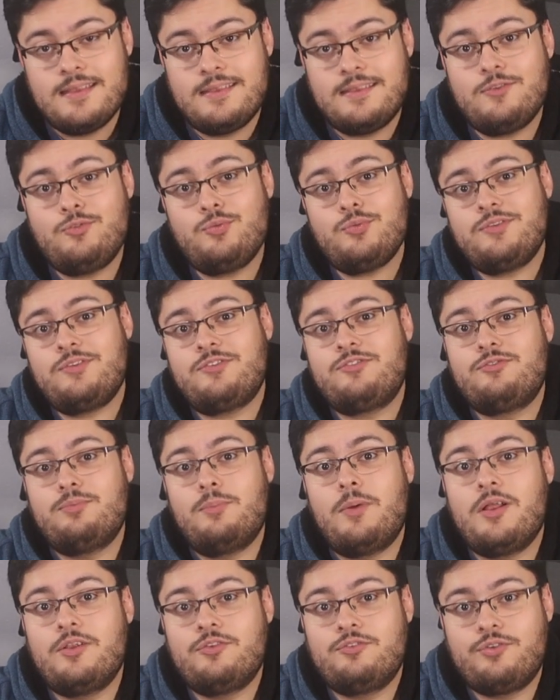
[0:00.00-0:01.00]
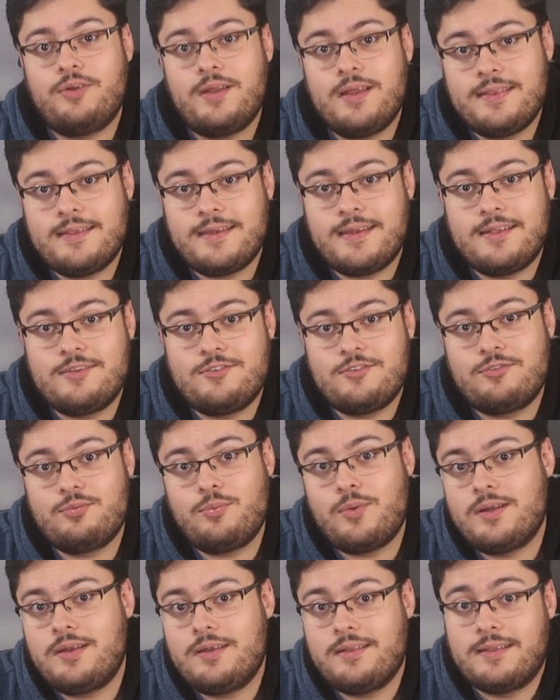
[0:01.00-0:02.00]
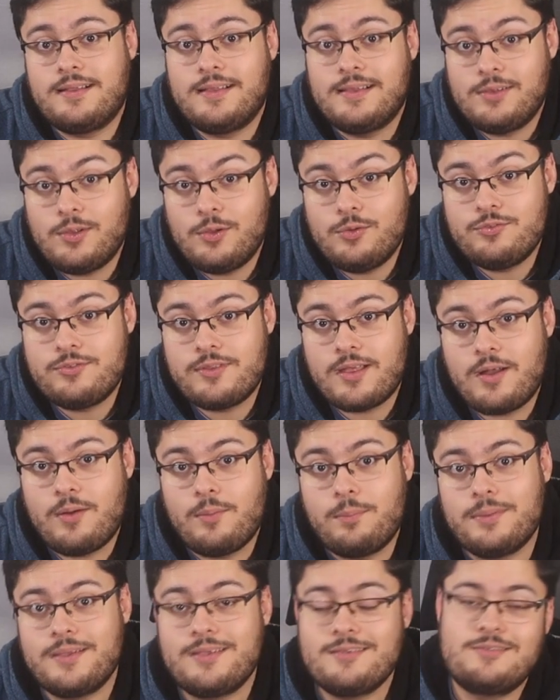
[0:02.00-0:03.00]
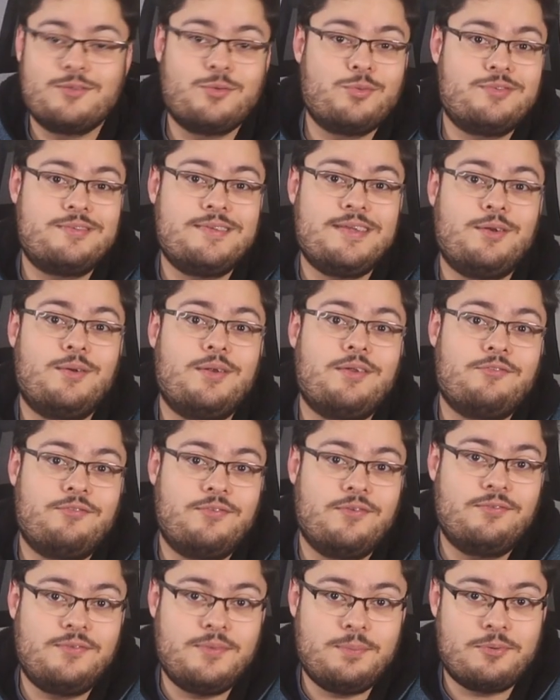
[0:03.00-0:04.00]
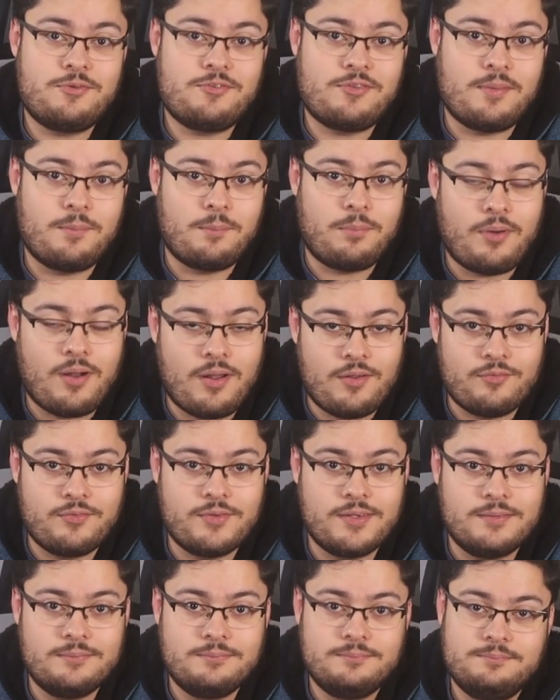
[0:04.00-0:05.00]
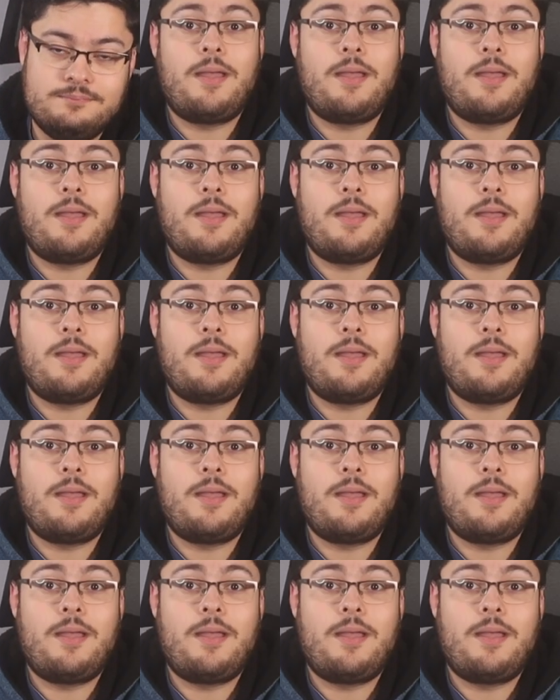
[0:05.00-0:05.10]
This was a small trade that I just wanted to close out because it was nearing 50% profit.